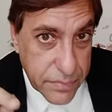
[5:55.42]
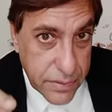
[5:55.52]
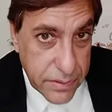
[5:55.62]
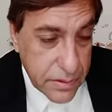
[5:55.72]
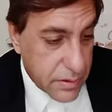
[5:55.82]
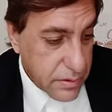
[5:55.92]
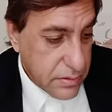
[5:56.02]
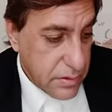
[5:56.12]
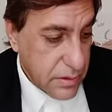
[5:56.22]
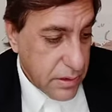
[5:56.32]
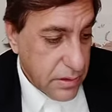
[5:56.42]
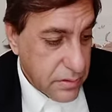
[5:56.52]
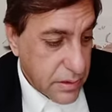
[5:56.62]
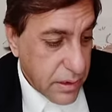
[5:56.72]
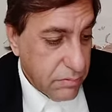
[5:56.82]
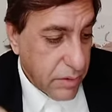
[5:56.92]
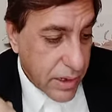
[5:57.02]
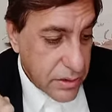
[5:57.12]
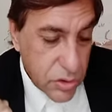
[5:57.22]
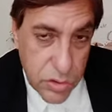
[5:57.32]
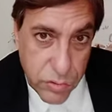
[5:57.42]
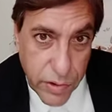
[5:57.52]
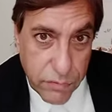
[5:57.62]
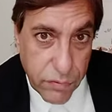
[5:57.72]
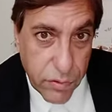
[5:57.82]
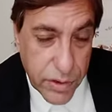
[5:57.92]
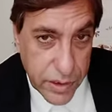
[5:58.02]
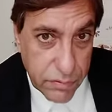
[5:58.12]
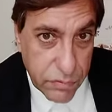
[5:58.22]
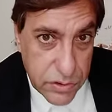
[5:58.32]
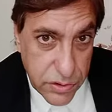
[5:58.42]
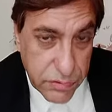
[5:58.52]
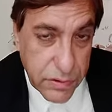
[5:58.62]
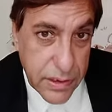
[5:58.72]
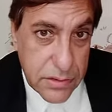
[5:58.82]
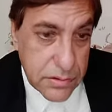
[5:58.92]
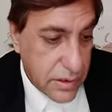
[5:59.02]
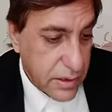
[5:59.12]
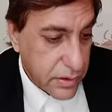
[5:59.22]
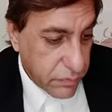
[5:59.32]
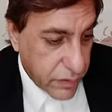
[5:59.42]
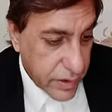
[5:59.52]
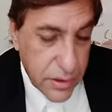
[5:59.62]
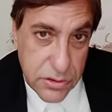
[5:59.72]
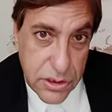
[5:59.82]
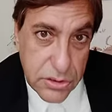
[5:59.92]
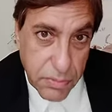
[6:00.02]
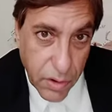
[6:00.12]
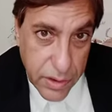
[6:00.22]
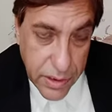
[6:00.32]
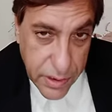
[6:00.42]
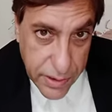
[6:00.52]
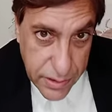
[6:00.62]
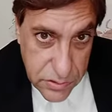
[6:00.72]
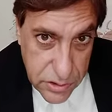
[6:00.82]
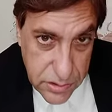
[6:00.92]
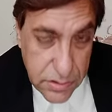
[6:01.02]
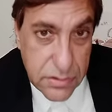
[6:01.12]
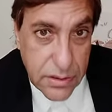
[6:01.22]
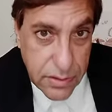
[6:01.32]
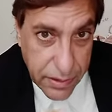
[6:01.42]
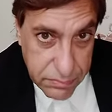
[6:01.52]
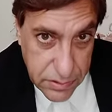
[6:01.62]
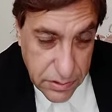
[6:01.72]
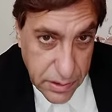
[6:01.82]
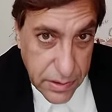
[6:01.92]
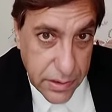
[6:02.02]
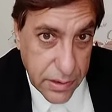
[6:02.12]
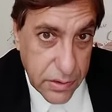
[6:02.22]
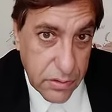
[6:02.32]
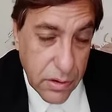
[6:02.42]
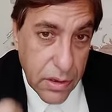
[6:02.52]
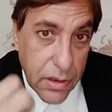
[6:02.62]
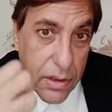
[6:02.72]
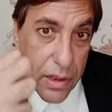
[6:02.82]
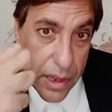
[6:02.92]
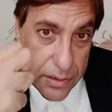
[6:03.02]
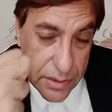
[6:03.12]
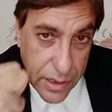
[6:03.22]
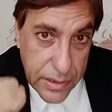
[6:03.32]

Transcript: This is in Matthew 12 14, which reveals that the Pharisees plotted against Jesus, as I am telling you, and they are the